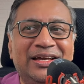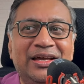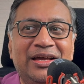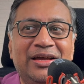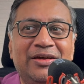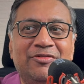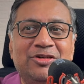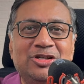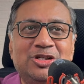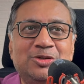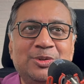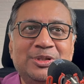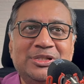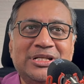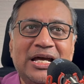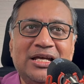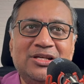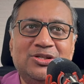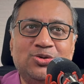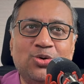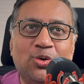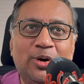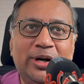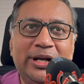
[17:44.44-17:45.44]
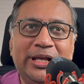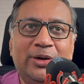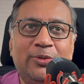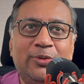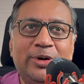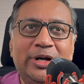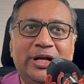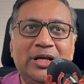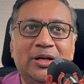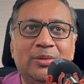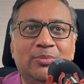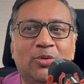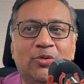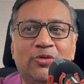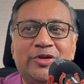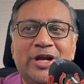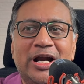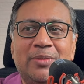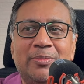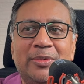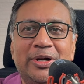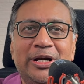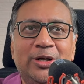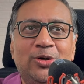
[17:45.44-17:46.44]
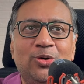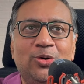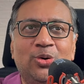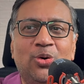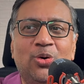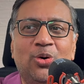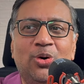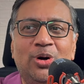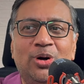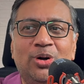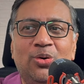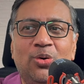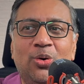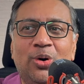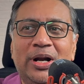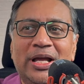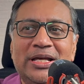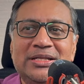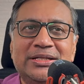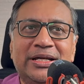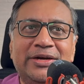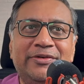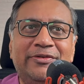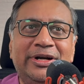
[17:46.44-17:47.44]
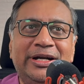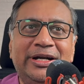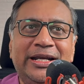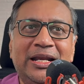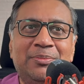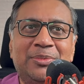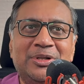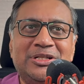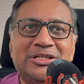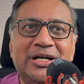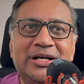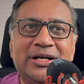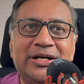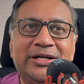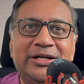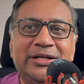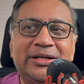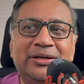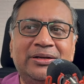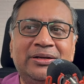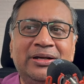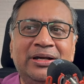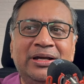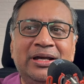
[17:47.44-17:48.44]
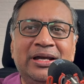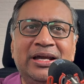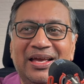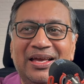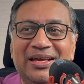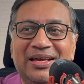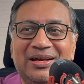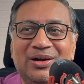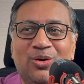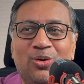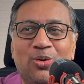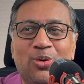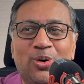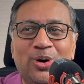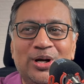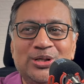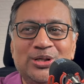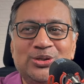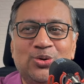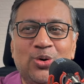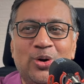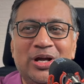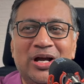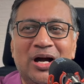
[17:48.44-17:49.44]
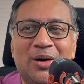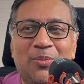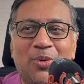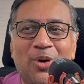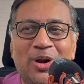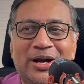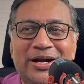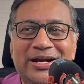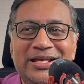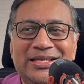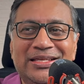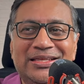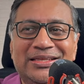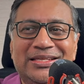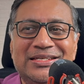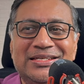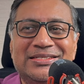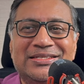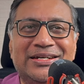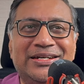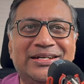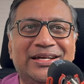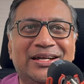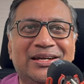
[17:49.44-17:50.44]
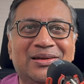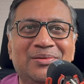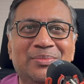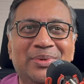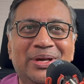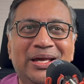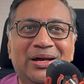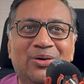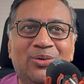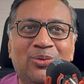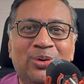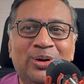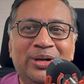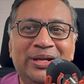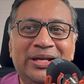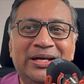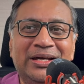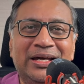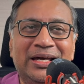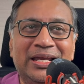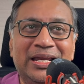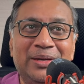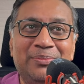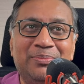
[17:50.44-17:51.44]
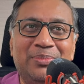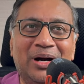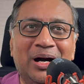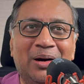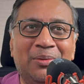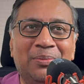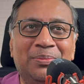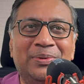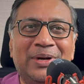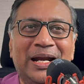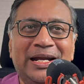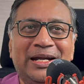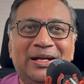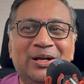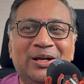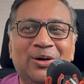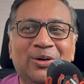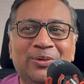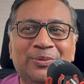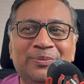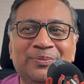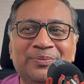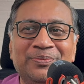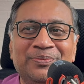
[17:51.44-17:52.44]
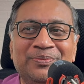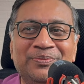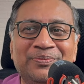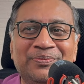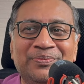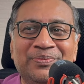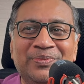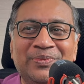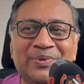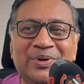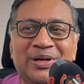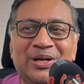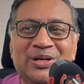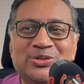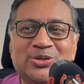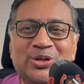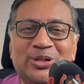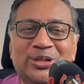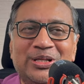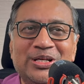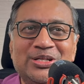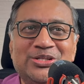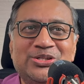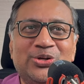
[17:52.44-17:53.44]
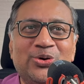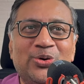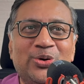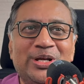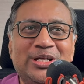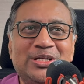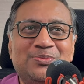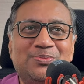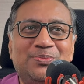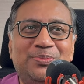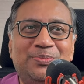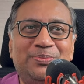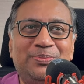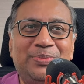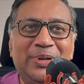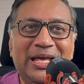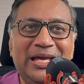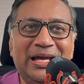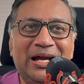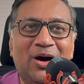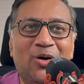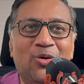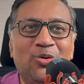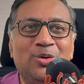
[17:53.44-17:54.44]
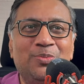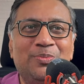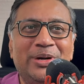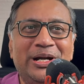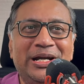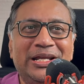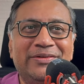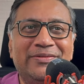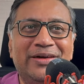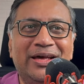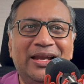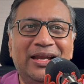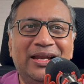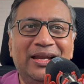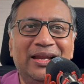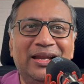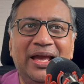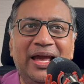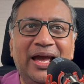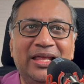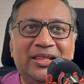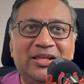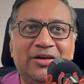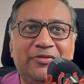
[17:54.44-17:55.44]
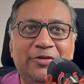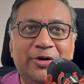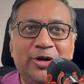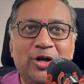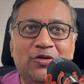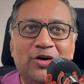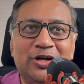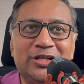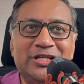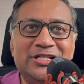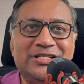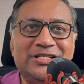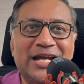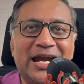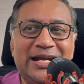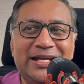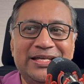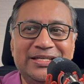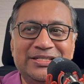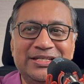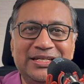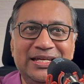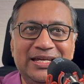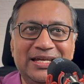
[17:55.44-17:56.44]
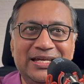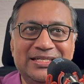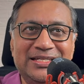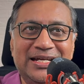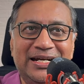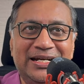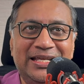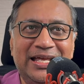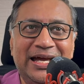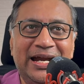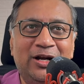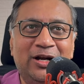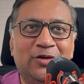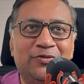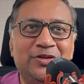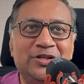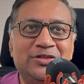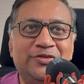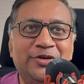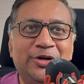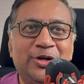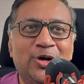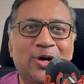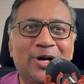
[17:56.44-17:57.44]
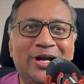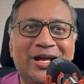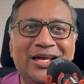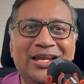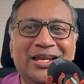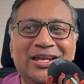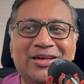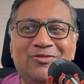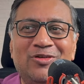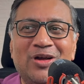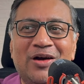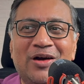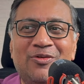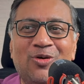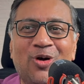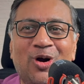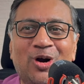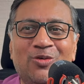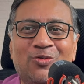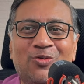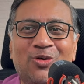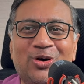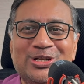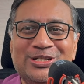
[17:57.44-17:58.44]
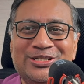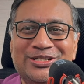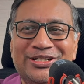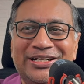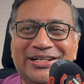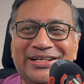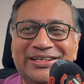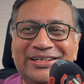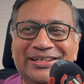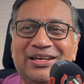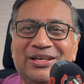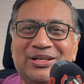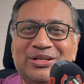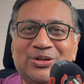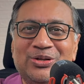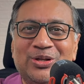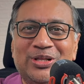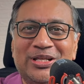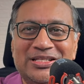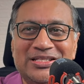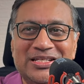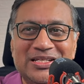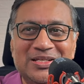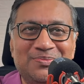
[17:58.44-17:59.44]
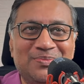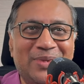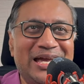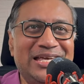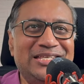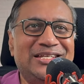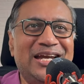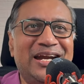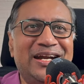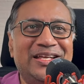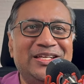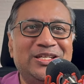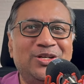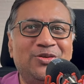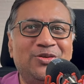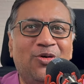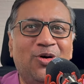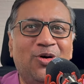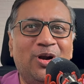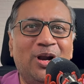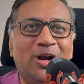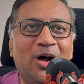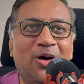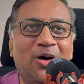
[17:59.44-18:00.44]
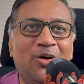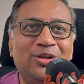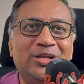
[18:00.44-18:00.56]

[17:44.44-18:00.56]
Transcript: Which means I sold equity, moved that money to gold. Gold has given 10% return. Gold is going up already. This return may only creep up right now. So this theory is playing out pretty well. And the video for the strategy is at the end of this video again, if you have not watched it. So this is my strategy for now.